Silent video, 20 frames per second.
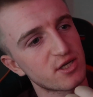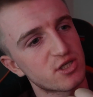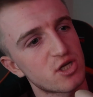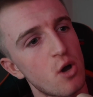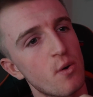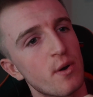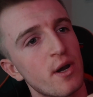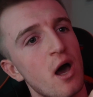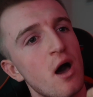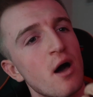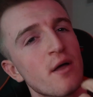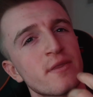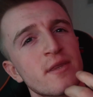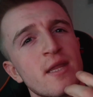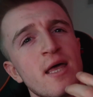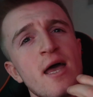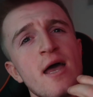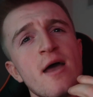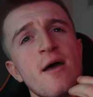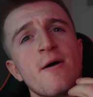that's going
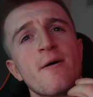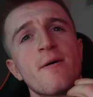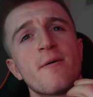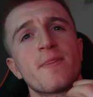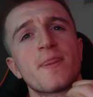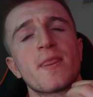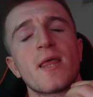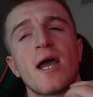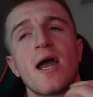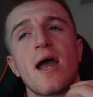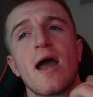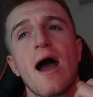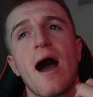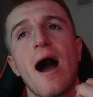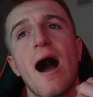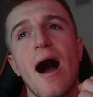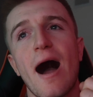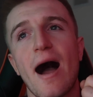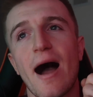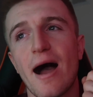on,
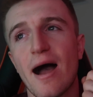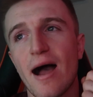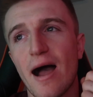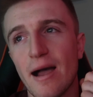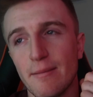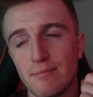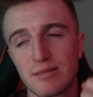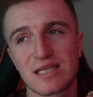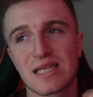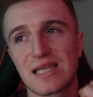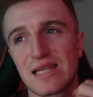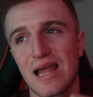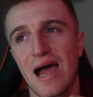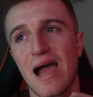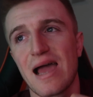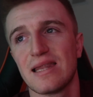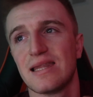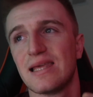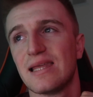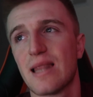I'm
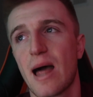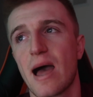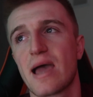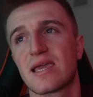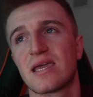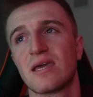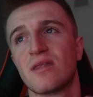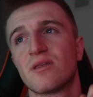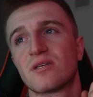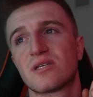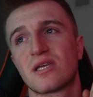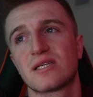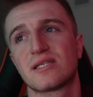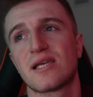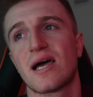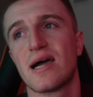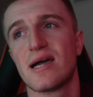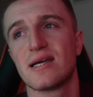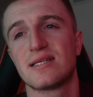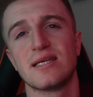slightly liking the
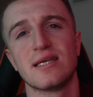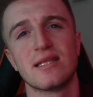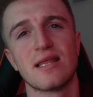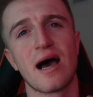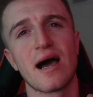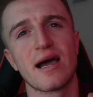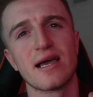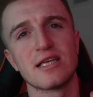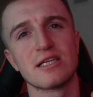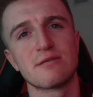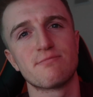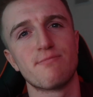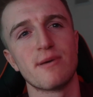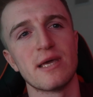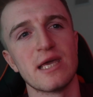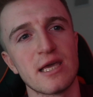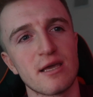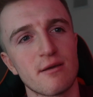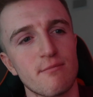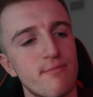society that is
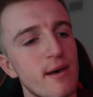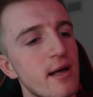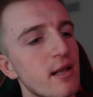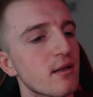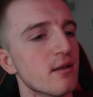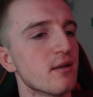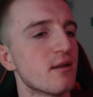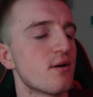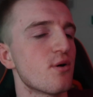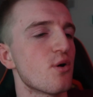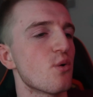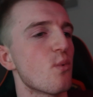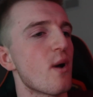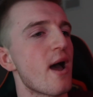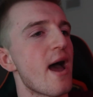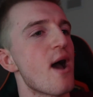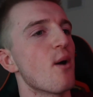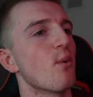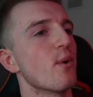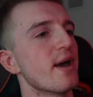being built,
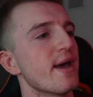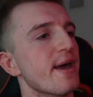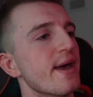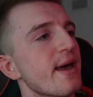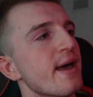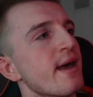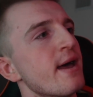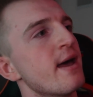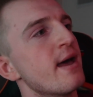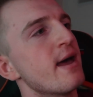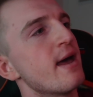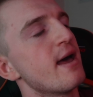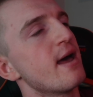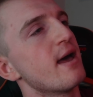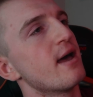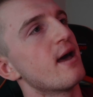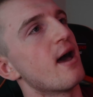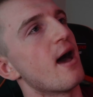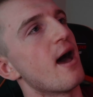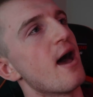where we're
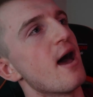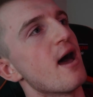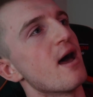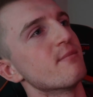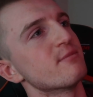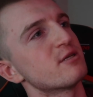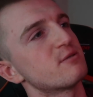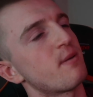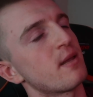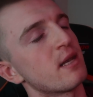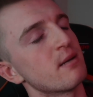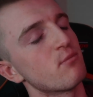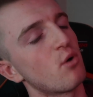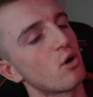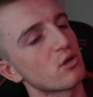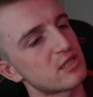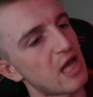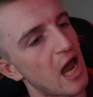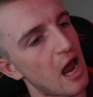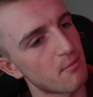spending
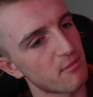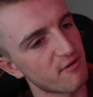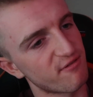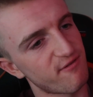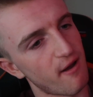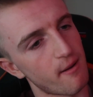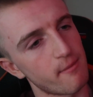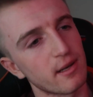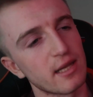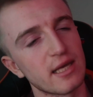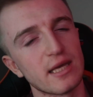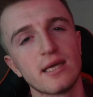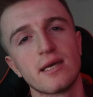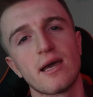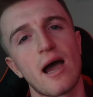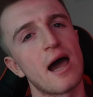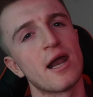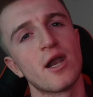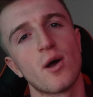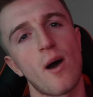more time with
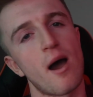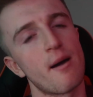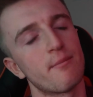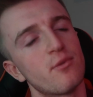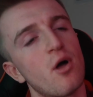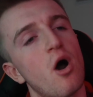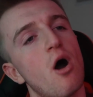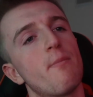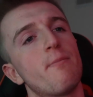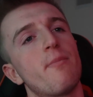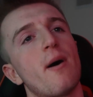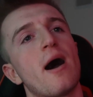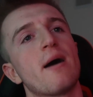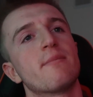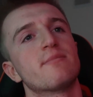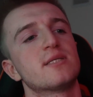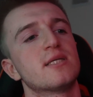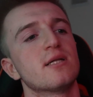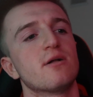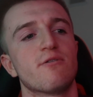family. I know I'm not, but
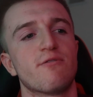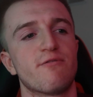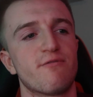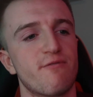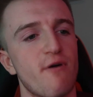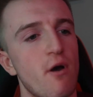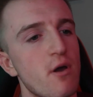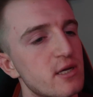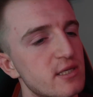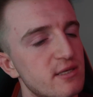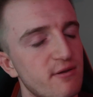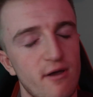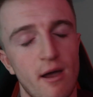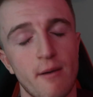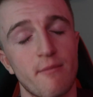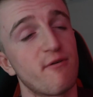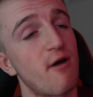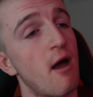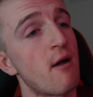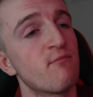I'm still first.
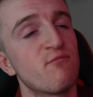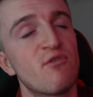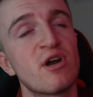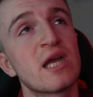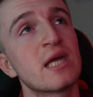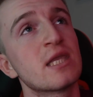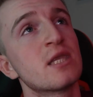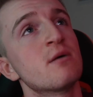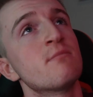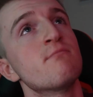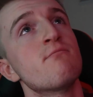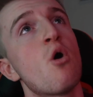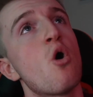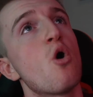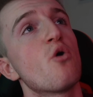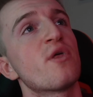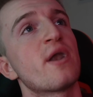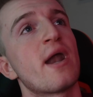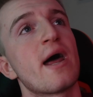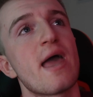I'm ringing them
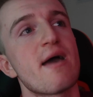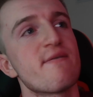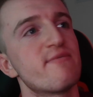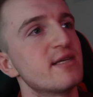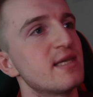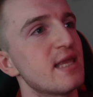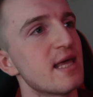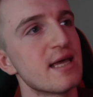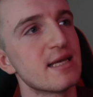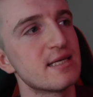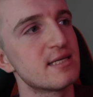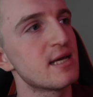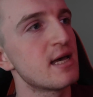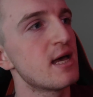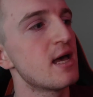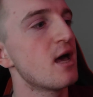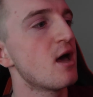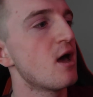more than I ever did.